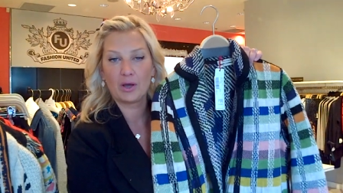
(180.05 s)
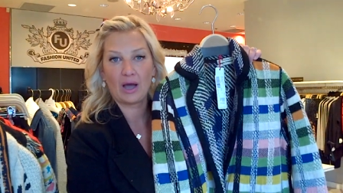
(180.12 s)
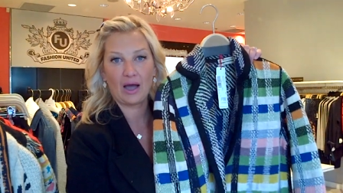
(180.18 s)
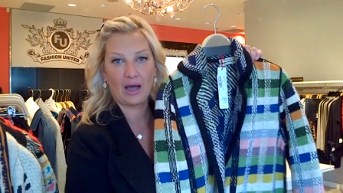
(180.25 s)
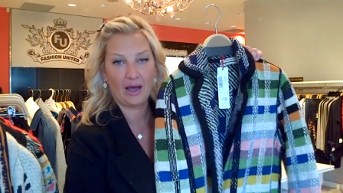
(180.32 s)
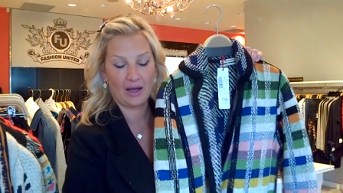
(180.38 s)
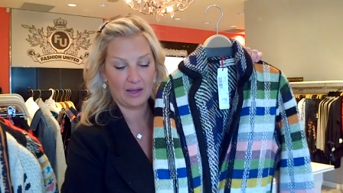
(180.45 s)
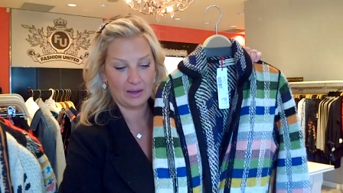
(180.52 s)

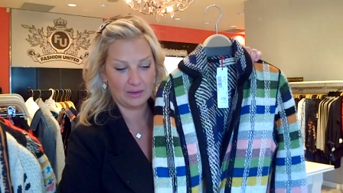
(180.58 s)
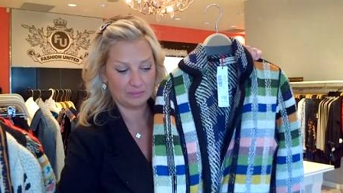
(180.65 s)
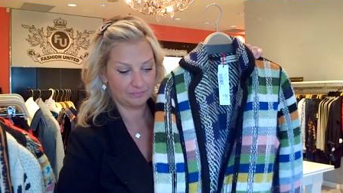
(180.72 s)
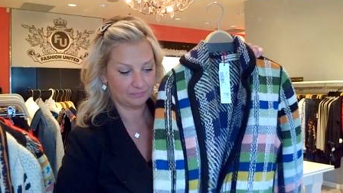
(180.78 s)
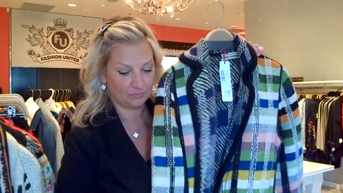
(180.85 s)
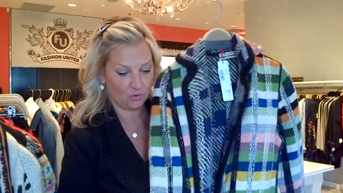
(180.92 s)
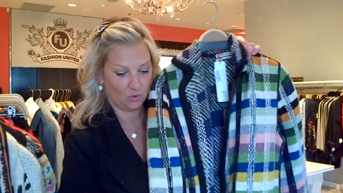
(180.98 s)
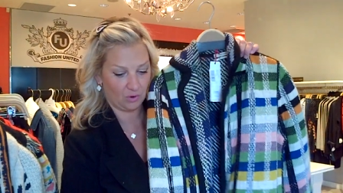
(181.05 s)
uh,
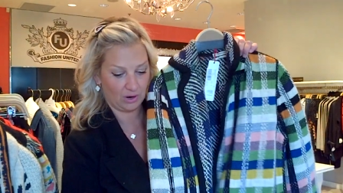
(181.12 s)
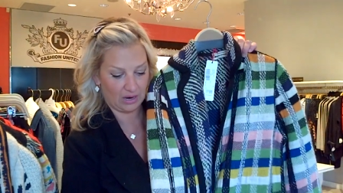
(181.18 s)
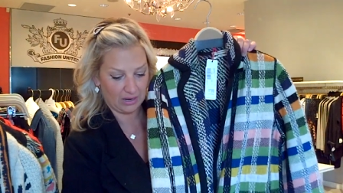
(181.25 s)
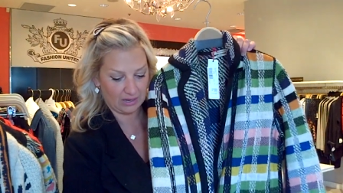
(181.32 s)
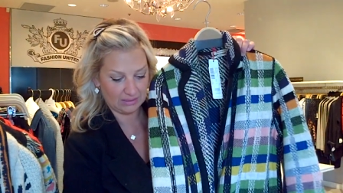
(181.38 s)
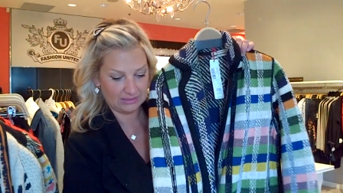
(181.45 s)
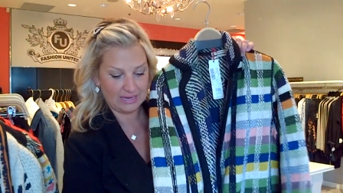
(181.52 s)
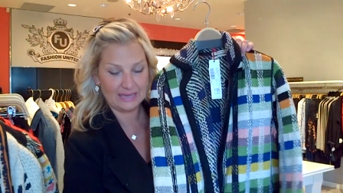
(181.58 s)
or
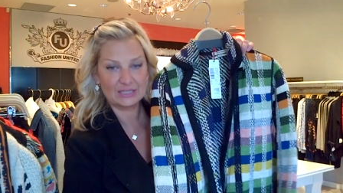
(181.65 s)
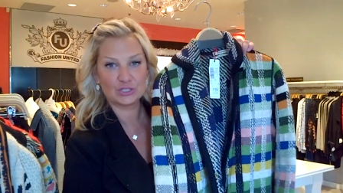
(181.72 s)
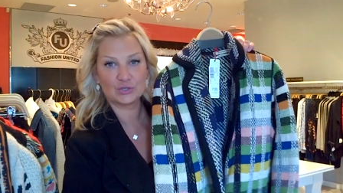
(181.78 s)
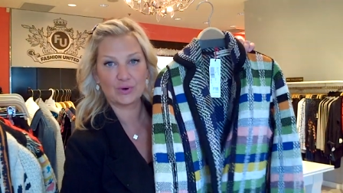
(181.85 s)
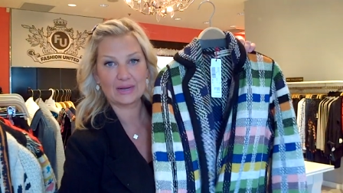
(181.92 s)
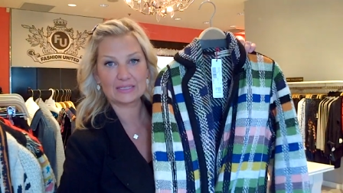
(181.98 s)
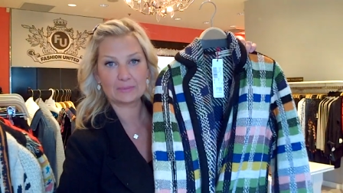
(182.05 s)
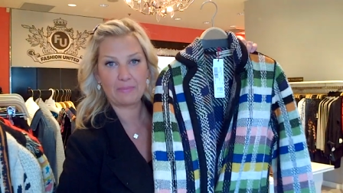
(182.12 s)
a nice dress